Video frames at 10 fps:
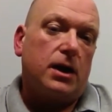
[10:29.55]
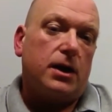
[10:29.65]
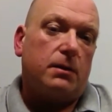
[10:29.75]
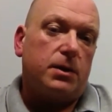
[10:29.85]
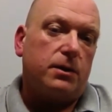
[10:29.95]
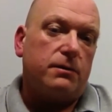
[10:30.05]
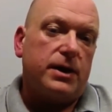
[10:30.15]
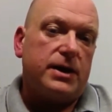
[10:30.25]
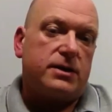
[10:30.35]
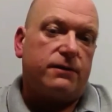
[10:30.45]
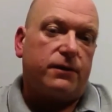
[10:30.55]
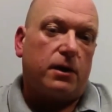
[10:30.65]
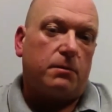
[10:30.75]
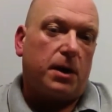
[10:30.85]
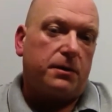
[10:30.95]
Now another reason for not
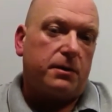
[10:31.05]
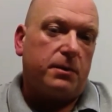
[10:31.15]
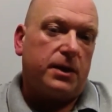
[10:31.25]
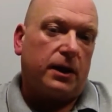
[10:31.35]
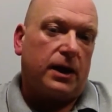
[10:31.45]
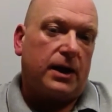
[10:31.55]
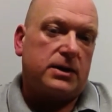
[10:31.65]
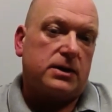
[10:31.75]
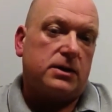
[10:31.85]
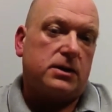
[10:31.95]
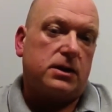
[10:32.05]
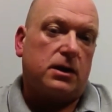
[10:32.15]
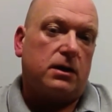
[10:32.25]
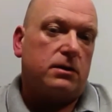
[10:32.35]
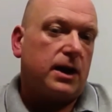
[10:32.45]
bothering with the licence
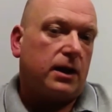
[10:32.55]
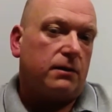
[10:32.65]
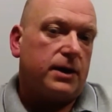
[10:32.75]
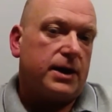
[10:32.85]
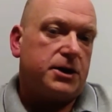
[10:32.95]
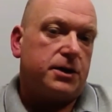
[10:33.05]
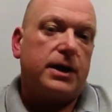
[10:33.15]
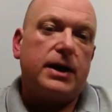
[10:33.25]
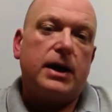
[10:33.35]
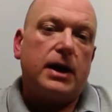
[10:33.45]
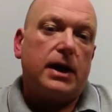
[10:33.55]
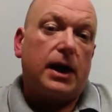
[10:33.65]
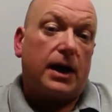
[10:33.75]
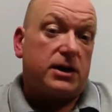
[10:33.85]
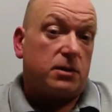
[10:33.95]
uh, declaration,
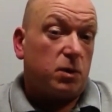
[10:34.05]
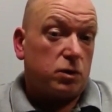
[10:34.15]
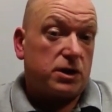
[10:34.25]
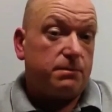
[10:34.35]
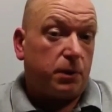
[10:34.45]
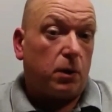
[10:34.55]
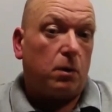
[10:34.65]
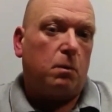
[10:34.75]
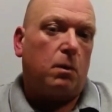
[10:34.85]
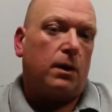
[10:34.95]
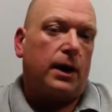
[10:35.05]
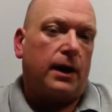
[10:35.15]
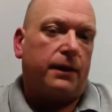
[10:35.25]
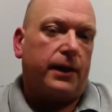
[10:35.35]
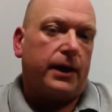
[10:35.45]
and it's a most important one I
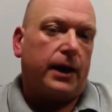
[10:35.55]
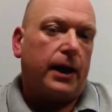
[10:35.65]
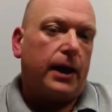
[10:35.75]
think,